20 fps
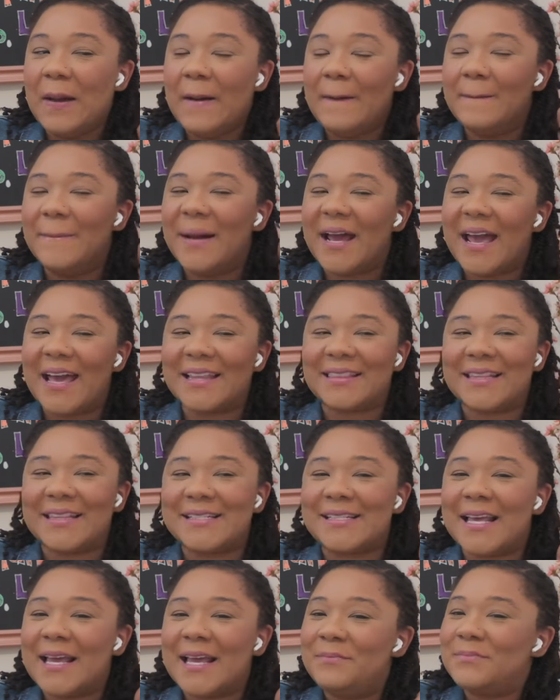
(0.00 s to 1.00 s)
But at the
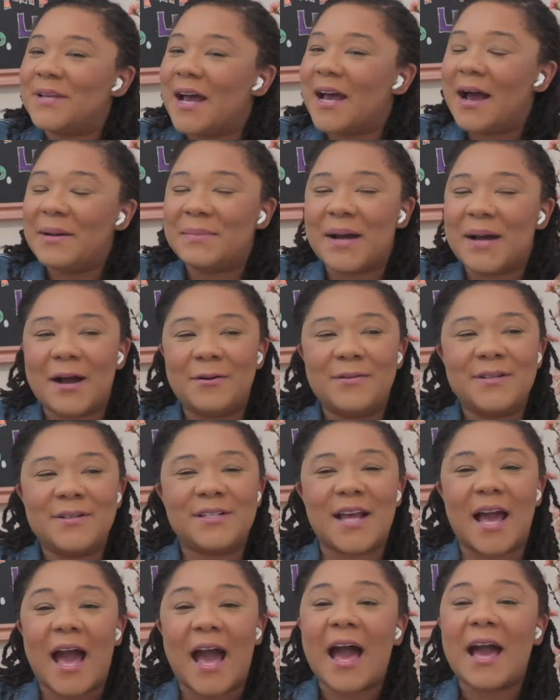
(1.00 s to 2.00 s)
same time, I
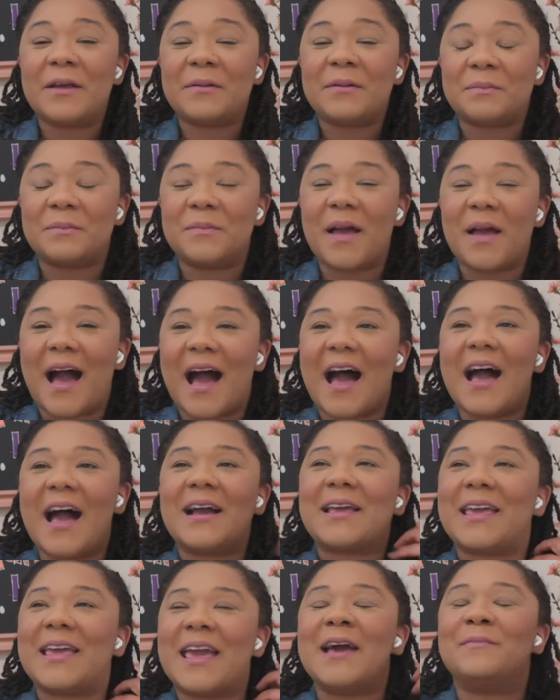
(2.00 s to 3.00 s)
was I I
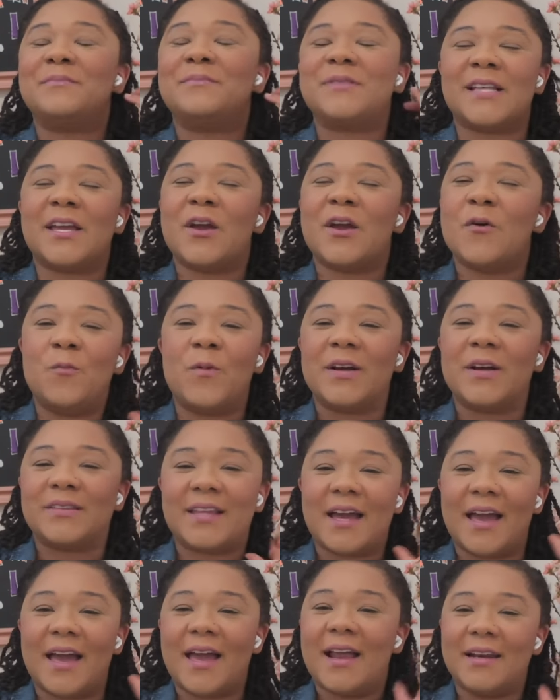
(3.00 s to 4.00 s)
kept saying, "What
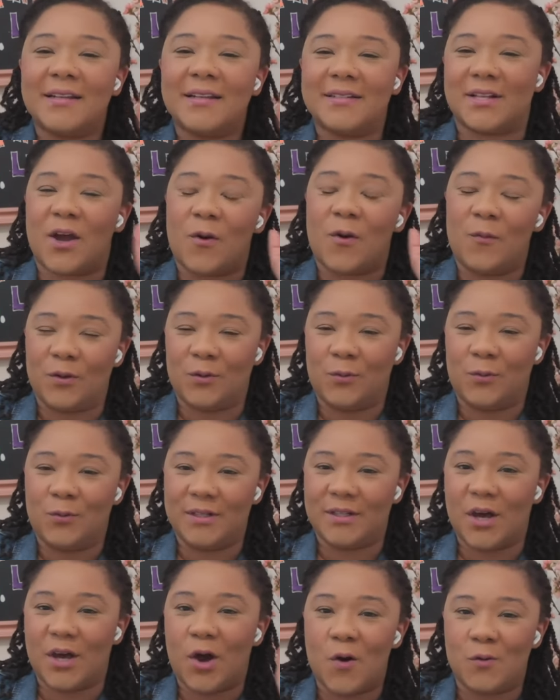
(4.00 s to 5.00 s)
the hell is going
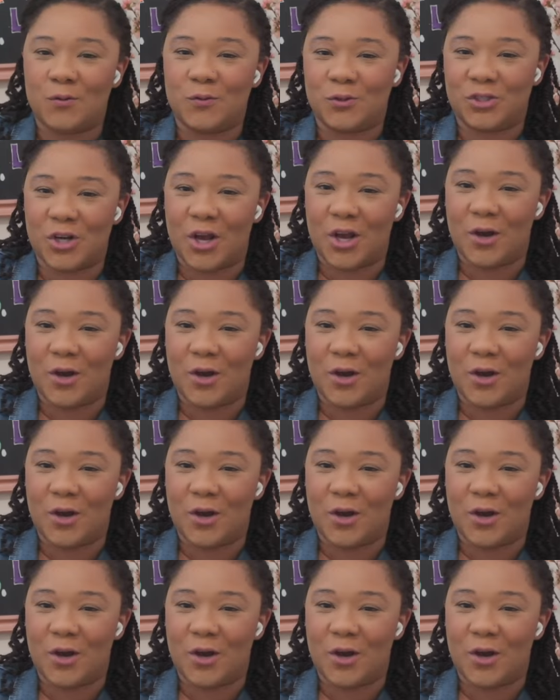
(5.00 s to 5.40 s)
on?" The whole show.